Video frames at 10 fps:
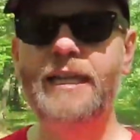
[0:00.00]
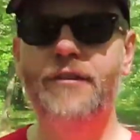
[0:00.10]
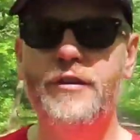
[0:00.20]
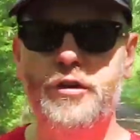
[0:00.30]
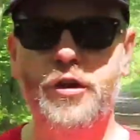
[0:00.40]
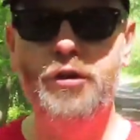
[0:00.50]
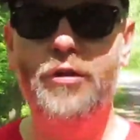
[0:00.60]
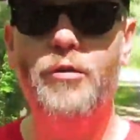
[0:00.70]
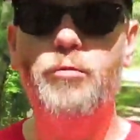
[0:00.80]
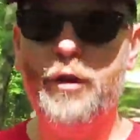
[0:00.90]
need to know
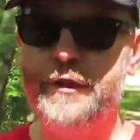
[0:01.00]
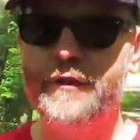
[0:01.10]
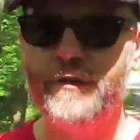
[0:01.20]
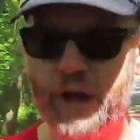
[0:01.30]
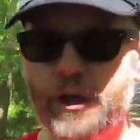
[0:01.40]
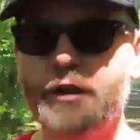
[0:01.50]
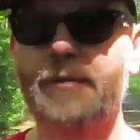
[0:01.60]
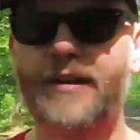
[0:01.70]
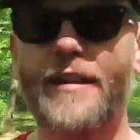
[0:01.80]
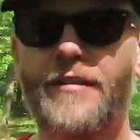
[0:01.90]
what the
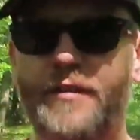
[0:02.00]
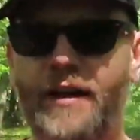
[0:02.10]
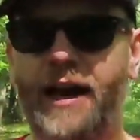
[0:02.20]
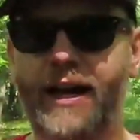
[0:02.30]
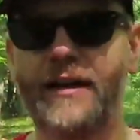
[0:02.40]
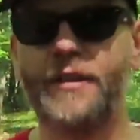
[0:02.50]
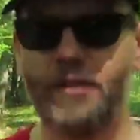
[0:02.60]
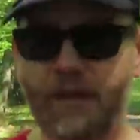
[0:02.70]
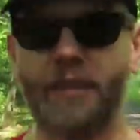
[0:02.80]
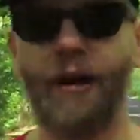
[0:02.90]
circumstances are
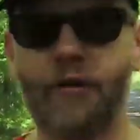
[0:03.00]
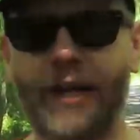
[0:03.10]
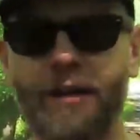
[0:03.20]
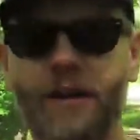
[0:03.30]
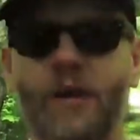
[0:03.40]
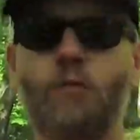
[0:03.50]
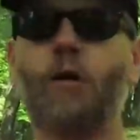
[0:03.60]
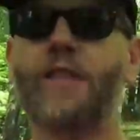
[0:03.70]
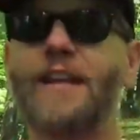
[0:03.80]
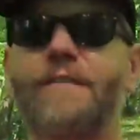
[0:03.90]
that they're in, what the